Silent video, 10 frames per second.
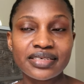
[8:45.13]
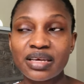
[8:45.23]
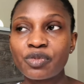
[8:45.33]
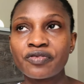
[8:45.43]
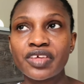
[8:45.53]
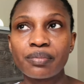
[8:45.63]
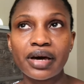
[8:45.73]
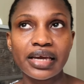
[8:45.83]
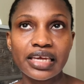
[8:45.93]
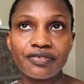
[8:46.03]
Some of them
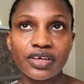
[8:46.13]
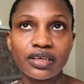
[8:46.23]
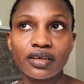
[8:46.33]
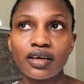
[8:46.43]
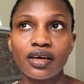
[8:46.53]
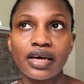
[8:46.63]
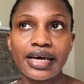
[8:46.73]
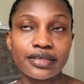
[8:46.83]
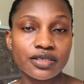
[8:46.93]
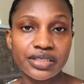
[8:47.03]
I even
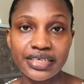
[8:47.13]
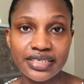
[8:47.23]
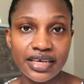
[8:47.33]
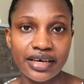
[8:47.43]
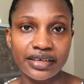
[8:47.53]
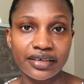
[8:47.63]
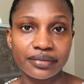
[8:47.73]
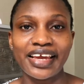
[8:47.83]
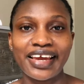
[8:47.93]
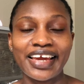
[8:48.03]
had to discard.
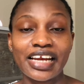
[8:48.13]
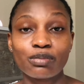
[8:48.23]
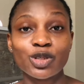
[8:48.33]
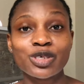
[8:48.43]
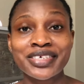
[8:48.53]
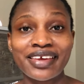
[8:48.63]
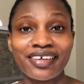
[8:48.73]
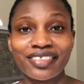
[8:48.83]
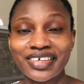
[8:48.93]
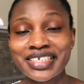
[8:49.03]
And I'm not
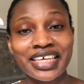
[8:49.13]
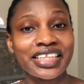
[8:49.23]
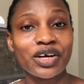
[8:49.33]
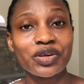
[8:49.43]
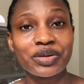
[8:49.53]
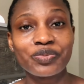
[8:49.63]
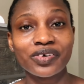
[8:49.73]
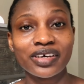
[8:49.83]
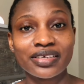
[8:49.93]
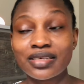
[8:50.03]
saying these are the only
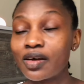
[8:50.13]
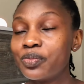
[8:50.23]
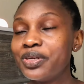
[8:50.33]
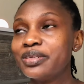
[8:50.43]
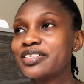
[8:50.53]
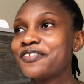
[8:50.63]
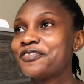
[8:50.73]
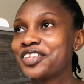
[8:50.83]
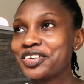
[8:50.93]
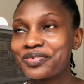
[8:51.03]
products I'll be using
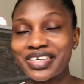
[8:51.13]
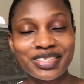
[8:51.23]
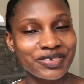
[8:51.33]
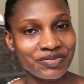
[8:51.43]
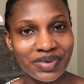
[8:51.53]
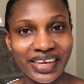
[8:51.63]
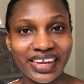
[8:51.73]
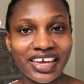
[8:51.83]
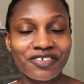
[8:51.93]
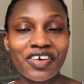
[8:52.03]
for the rest of my
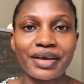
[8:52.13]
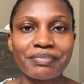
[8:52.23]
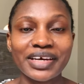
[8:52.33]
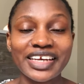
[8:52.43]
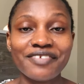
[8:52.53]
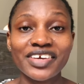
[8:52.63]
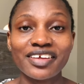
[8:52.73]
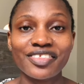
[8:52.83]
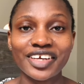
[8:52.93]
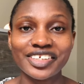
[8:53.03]
life, but if
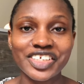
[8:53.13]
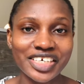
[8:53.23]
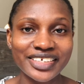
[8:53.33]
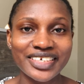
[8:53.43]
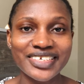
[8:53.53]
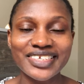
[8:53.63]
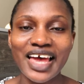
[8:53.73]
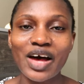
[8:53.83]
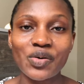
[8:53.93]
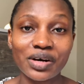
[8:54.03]
anything changes,
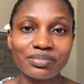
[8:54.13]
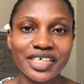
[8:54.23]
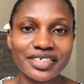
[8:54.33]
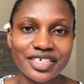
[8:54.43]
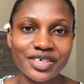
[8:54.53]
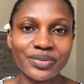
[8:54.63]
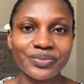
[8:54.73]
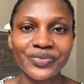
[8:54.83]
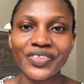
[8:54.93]
I'll update you.